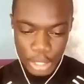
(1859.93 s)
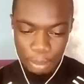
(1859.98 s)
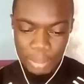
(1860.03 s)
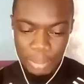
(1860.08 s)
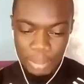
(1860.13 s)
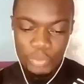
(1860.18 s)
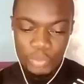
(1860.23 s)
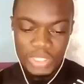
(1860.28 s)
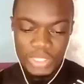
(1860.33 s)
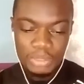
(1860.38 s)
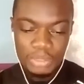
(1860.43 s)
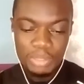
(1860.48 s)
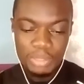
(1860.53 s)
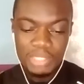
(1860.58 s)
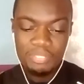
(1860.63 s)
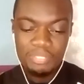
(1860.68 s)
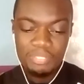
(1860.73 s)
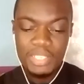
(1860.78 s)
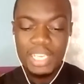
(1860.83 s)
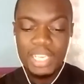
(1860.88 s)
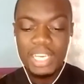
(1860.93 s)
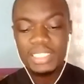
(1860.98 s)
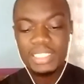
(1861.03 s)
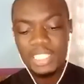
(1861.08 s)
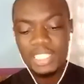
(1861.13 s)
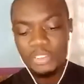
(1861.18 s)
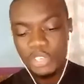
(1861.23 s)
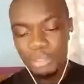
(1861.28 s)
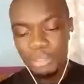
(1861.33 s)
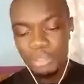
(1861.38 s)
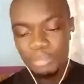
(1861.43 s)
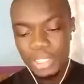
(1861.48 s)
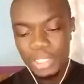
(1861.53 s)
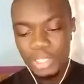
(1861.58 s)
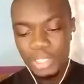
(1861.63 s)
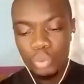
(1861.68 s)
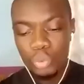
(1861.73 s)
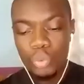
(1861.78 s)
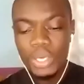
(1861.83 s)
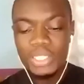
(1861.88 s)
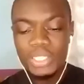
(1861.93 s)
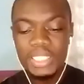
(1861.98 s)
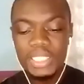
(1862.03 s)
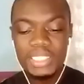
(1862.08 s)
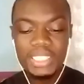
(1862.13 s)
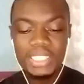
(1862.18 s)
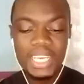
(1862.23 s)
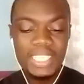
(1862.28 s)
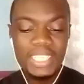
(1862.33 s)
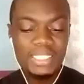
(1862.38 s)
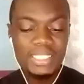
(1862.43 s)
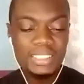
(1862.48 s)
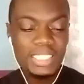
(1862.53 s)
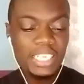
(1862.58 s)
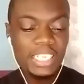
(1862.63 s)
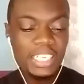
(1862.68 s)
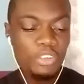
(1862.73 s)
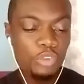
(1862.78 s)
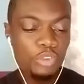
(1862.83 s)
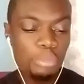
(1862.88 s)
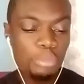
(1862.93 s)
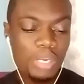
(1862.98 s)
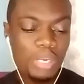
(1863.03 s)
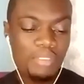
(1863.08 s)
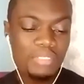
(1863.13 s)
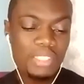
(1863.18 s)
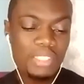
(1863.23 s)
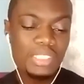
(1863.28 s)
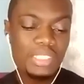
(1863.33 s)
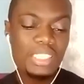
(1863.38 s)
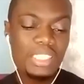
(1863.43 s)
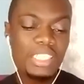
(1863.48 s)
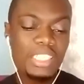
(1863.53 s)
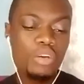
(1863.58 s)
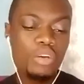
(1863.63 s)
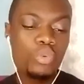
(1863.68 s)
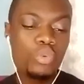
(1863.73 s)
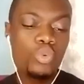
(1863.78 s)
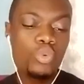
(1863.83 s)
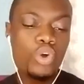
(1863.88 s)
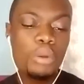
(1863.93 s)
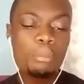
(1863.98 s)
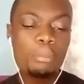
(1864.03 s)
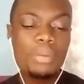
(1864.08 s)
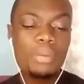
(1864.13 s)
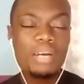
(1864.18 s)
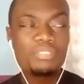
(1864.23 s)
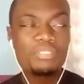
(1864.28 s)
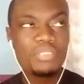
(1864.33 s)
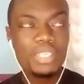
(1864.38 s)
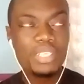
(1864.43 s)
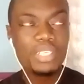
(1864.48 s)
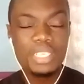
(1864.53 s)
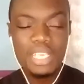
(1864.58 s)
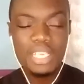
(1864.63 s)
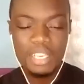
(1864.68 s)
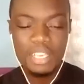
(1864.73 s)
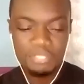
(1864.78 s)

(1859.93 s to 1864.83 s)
Benua spat fire at her grandmother, who had just exited her room after taking a warm bath in the